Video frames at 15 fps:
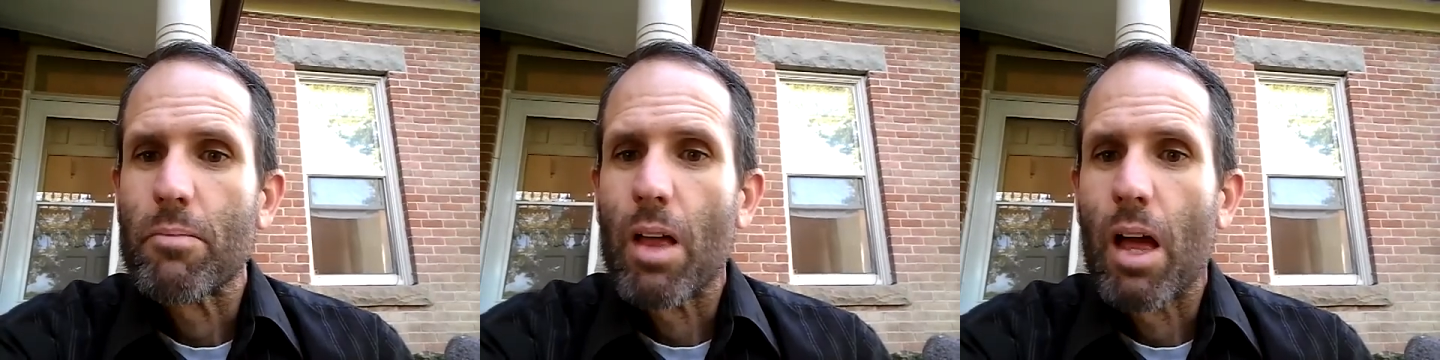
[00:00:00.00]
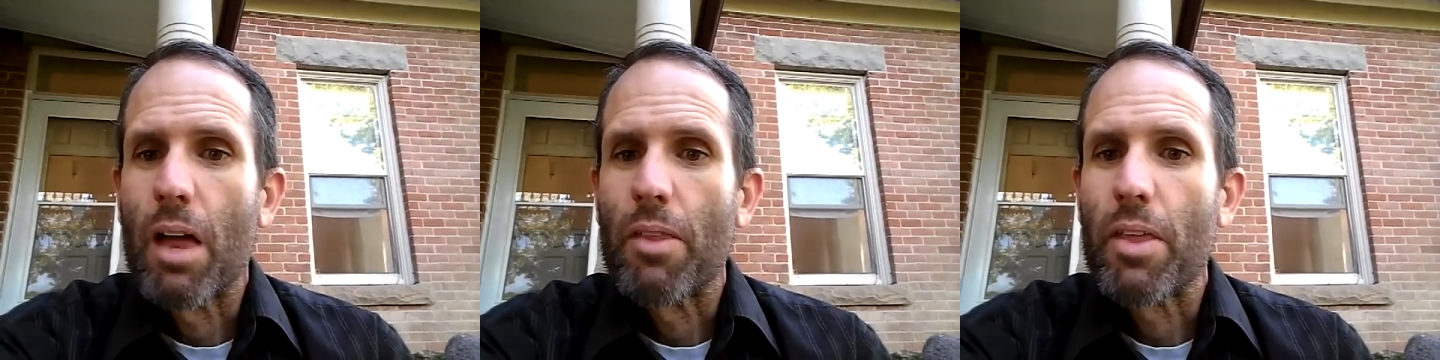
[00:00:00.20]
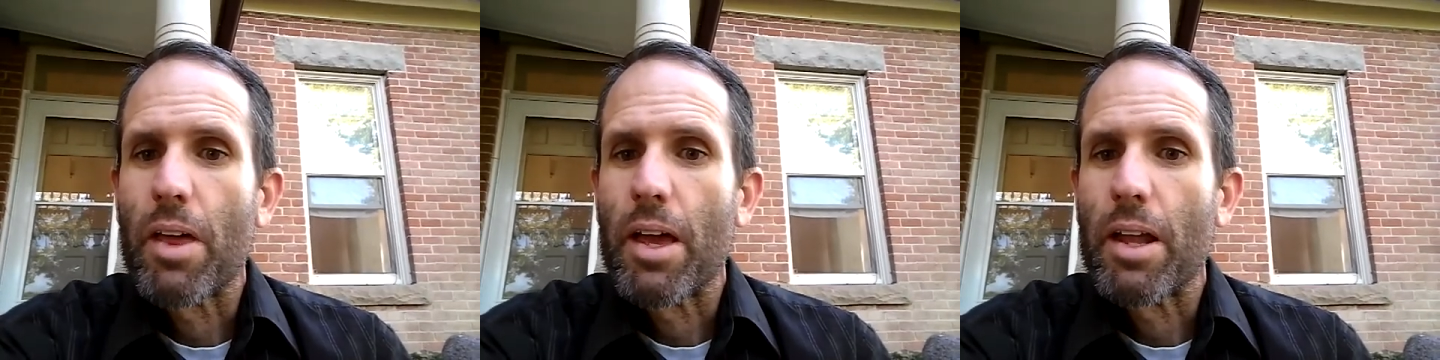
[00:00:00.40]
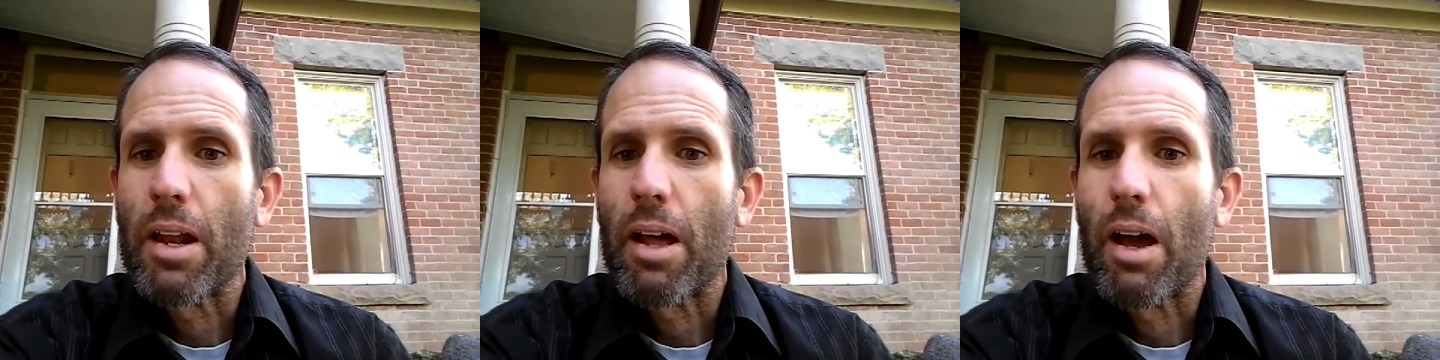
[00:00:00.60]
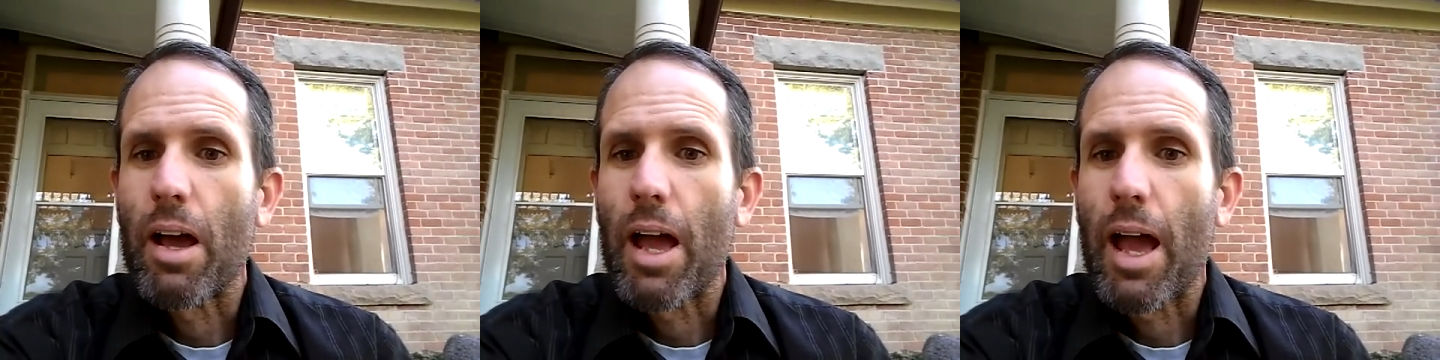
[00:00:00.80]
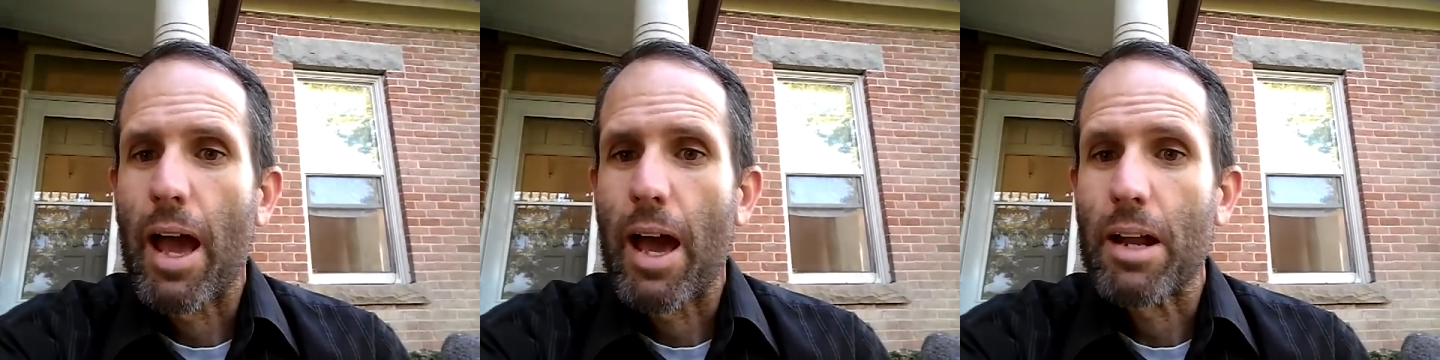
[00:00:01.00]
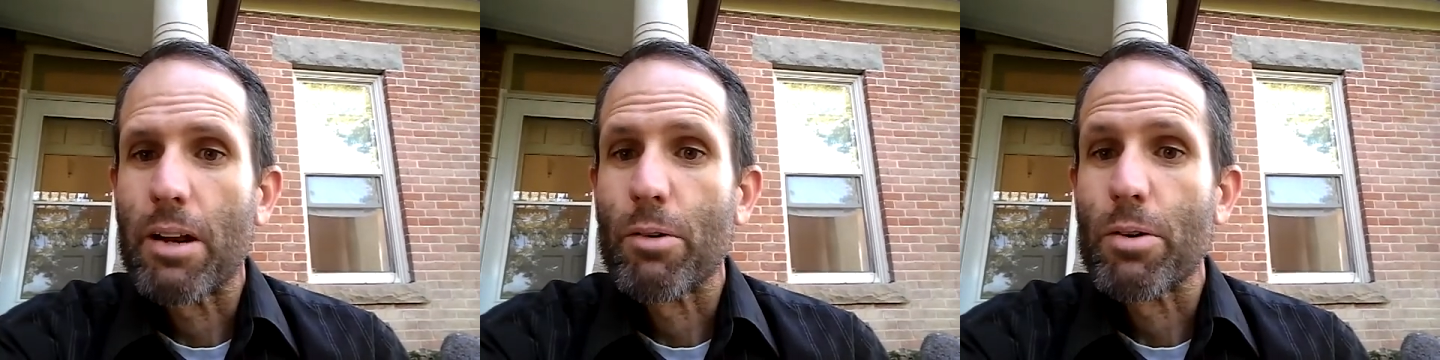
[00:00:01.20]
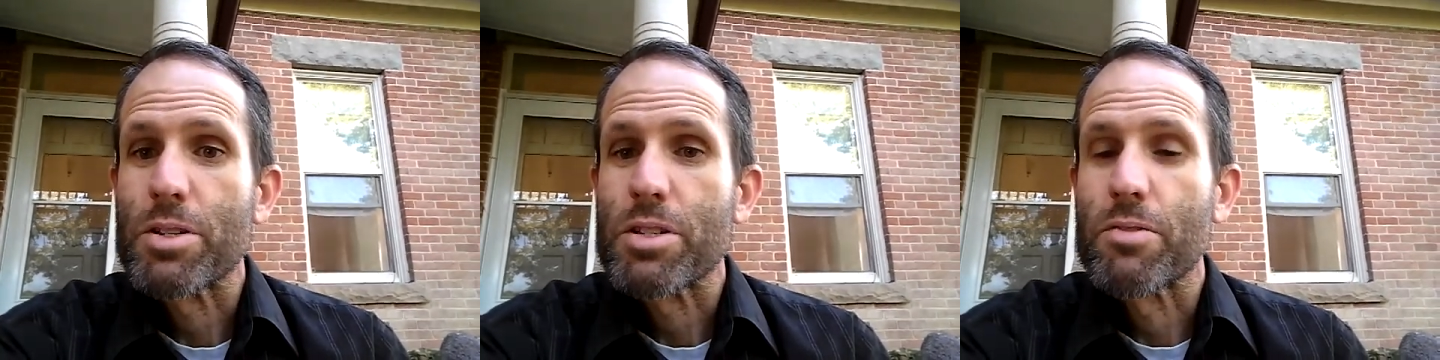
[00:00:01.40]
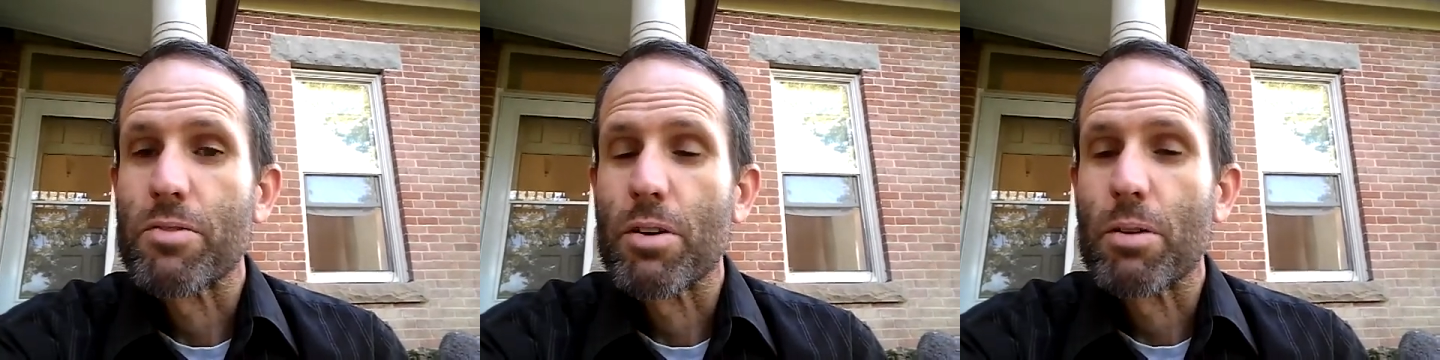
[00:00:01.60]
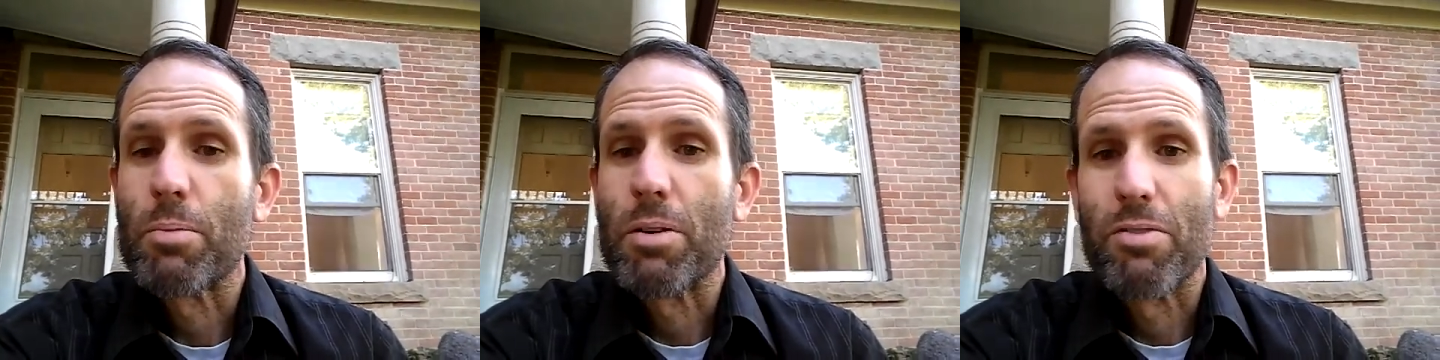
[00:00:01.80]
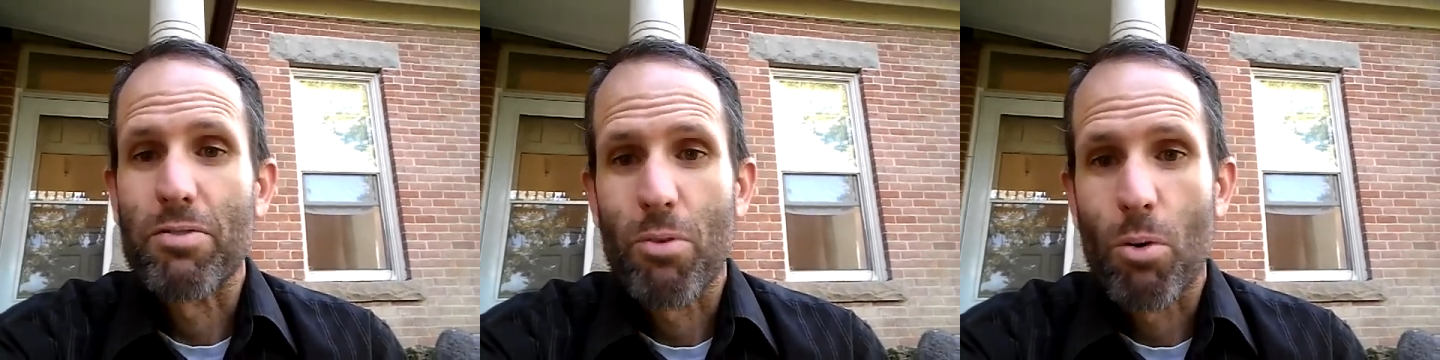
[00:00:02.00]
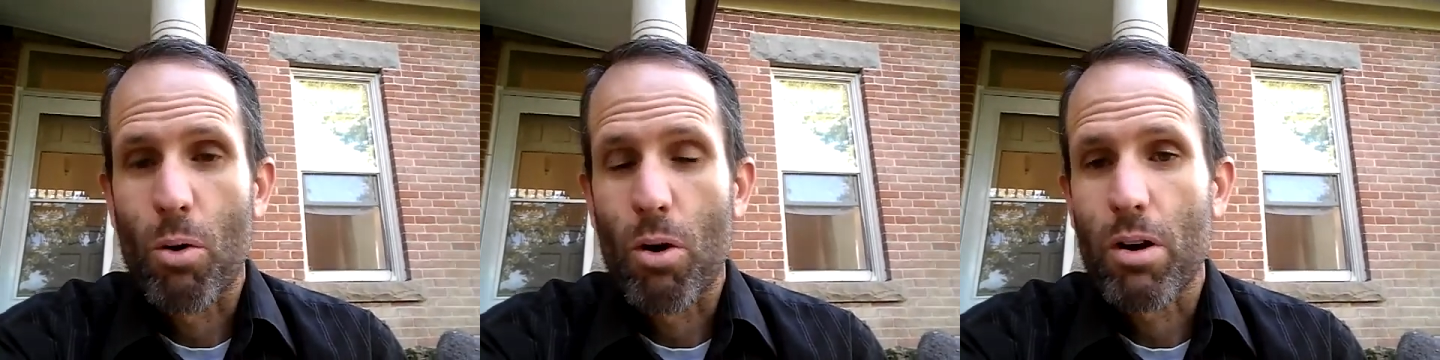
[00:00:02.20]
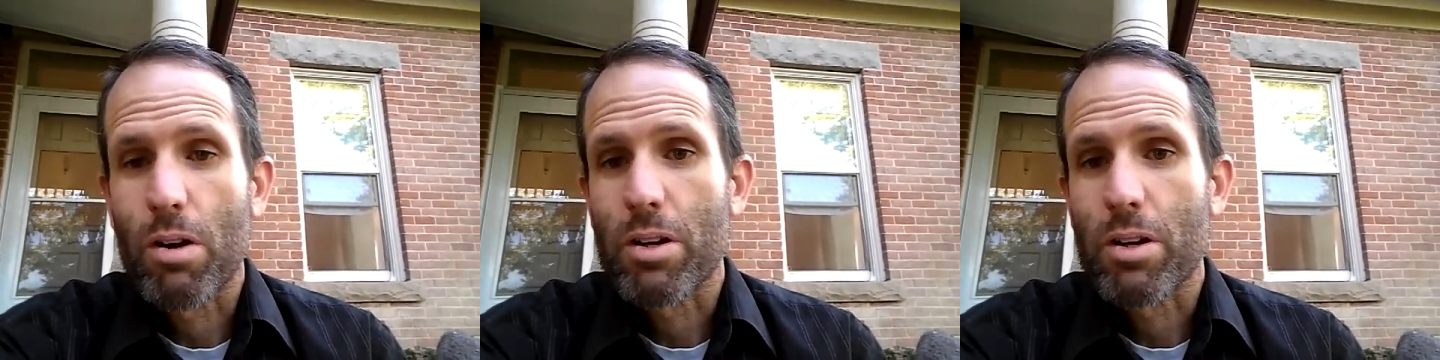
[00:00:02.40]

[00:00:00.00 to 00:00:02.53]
and they had Christopher before